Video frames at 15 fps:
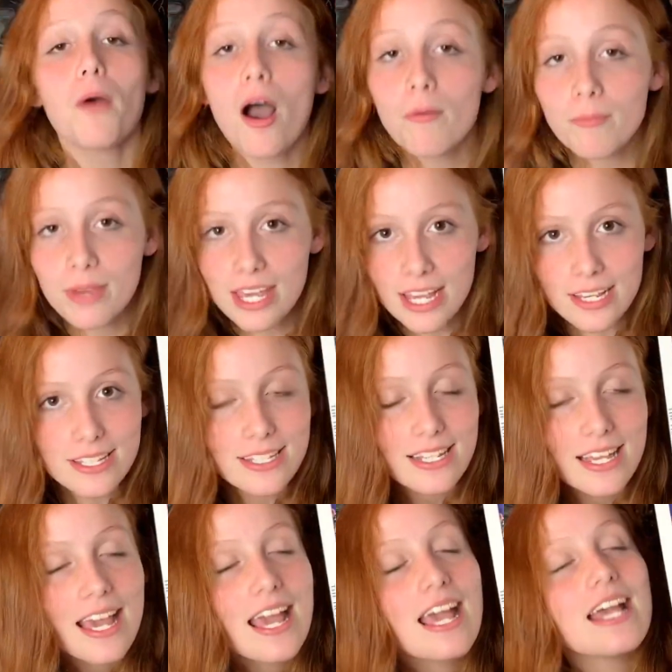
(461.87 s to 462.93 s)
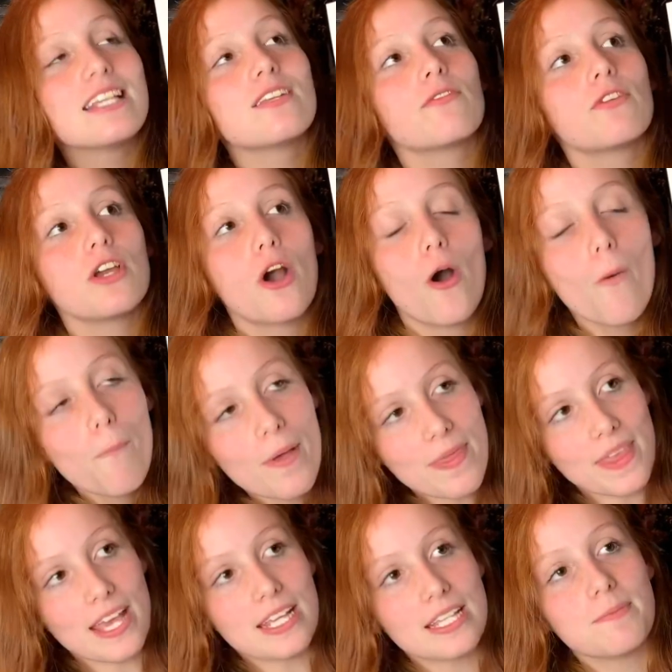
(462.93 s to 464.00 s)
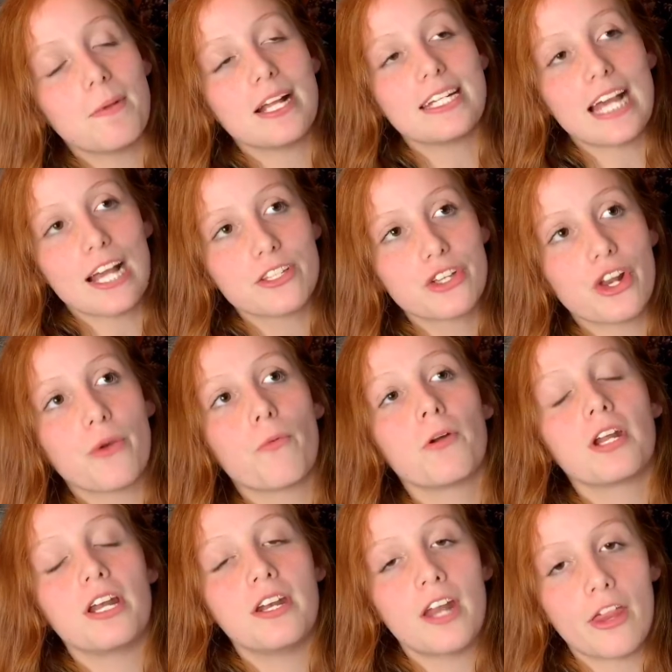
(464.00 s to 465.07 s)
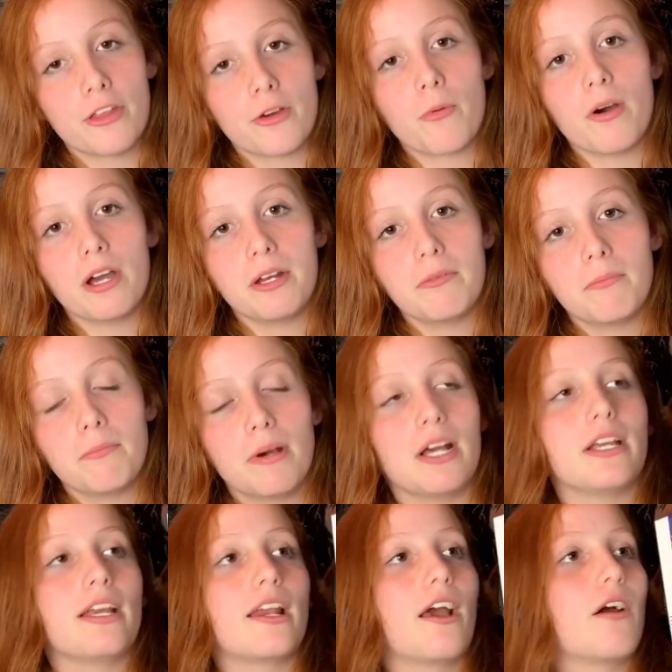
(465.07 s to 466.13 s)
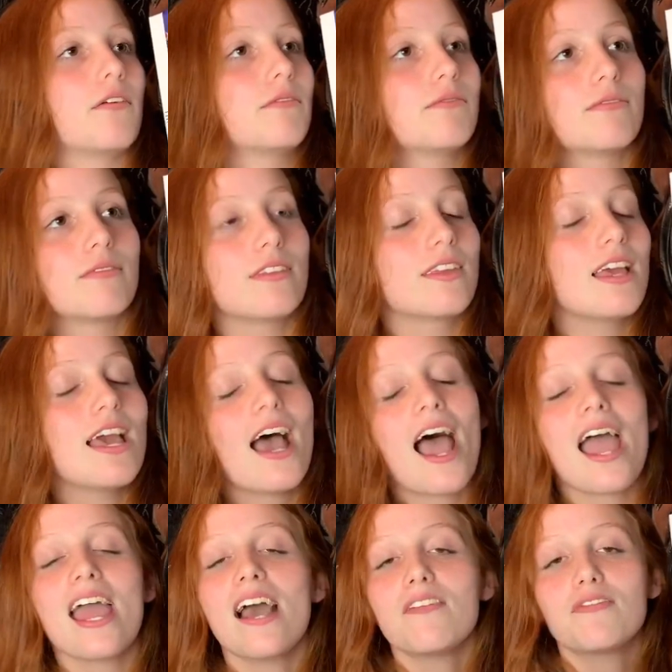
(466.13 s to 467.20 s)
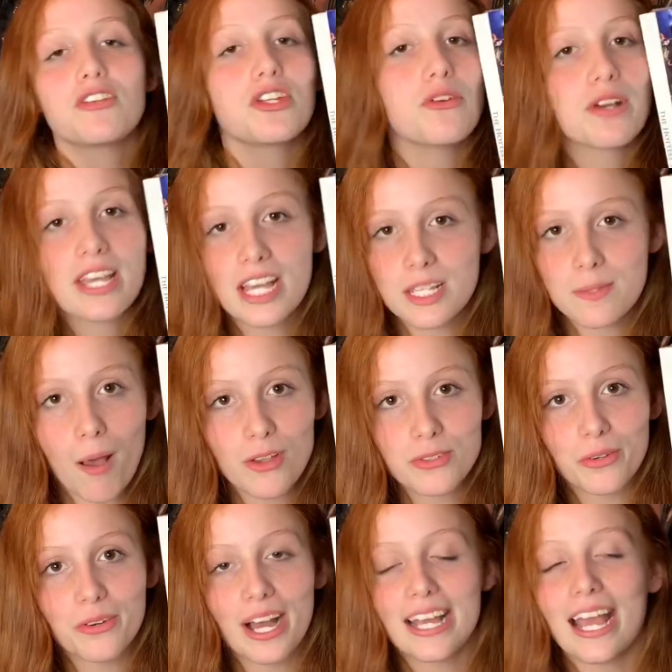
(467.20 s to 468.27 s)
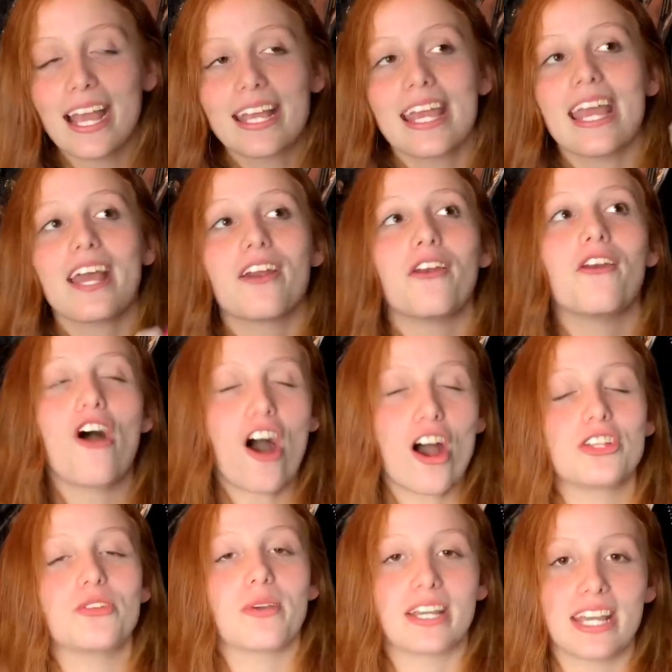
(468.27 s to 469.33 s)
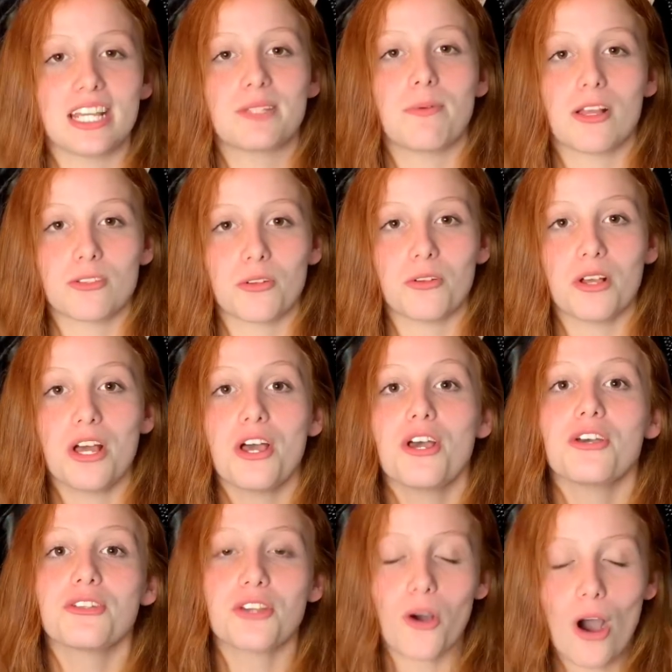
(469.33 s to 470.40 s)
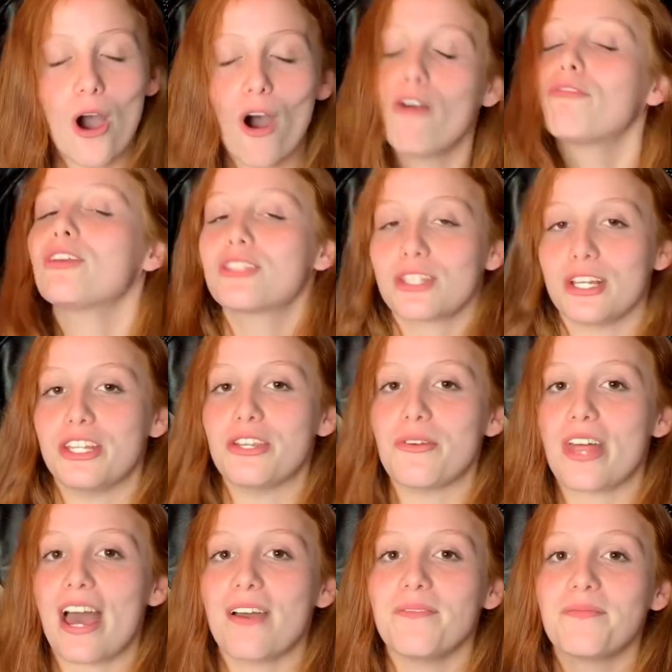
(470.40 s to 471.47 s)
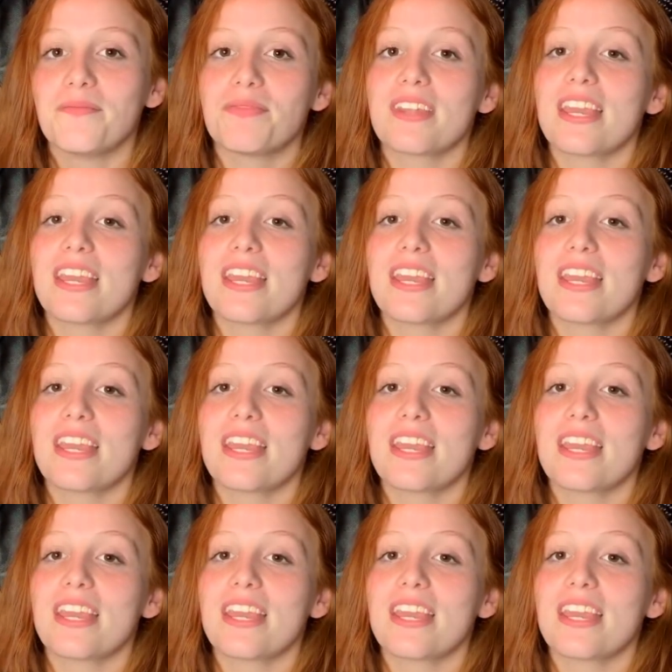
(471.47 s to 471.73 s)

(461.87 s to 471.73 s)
the problem is if we open this, my dad's going to want another one. But, I have to do a Kiss puzzle. I can't not do a Kiss puzzle. So I'll obviously do that.